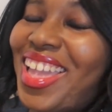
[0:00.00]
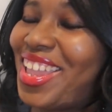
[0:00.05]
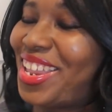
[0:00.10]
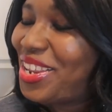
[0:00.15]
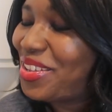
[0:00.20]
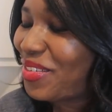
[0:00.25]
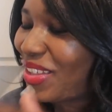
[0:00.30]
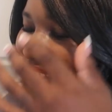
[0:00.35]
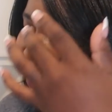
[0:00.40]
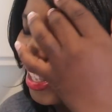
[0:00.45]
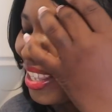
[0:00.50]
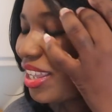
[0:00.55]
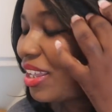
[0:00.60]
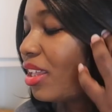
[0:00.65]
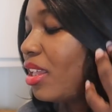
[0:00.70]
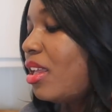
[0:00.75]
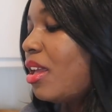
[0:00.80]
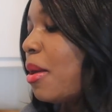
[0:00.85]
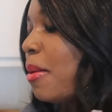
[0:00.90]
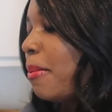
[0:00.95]
Anyway,
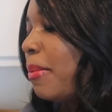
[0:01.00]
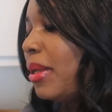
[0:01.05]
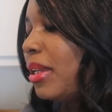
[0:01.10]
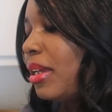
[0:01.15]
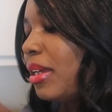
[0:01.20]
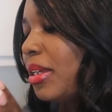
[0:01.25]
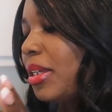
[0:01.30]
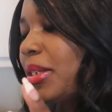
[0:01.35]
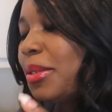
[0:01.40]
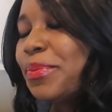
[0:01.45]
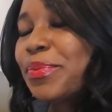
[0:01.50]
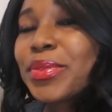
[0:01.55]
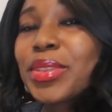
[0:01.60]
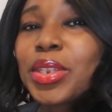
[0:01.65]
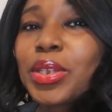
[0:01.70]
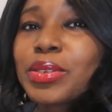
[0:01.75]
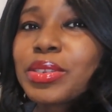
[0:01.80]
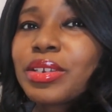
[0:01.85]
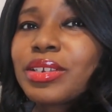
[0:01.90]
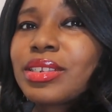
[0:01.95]
yeah, but
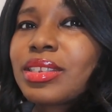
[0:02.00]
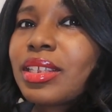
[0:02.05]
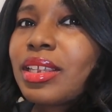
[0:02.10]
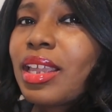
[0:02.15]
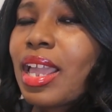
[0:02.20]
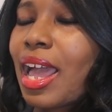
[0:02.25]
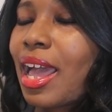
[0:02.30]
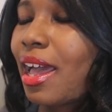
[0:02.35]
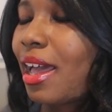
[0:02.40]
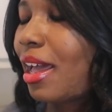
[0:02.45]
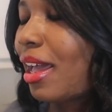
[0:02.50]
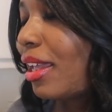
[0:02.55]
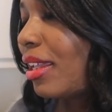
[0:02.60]
no, seriously,